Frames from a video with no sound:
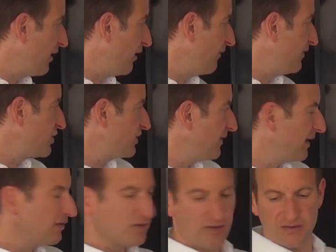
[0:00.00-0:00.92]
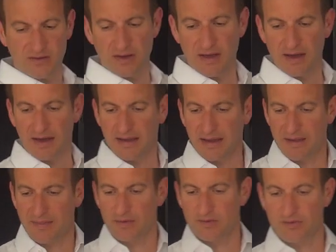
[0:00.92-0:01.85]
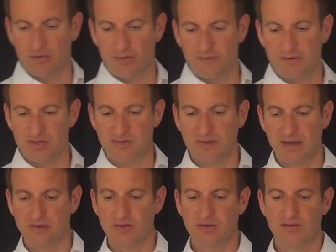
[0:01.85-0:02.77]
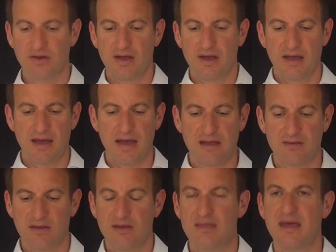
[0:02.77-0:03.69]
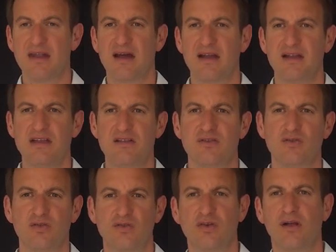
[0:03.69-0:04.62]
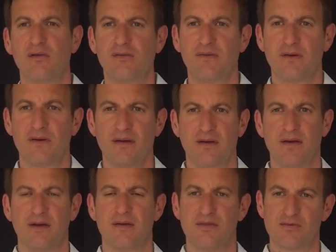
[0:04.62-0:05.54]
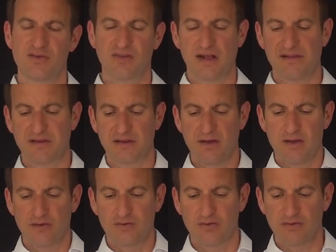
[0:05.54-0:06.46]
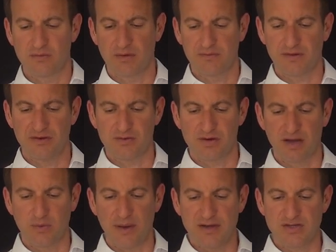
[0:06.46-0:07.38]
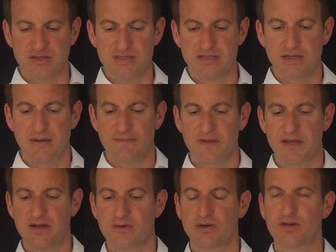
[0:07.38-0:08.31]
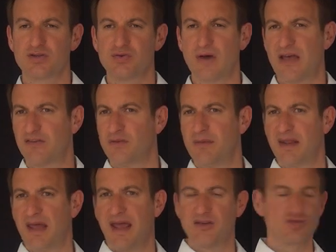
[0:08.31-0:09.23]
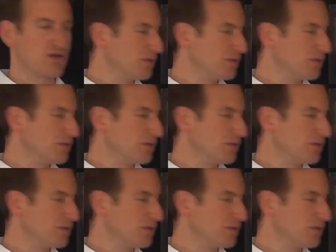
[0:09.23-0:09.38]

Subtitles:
coefficient vectors. I get those coefficient vectors, and then I need to solve the resulting system of linear equations in order to estimate H.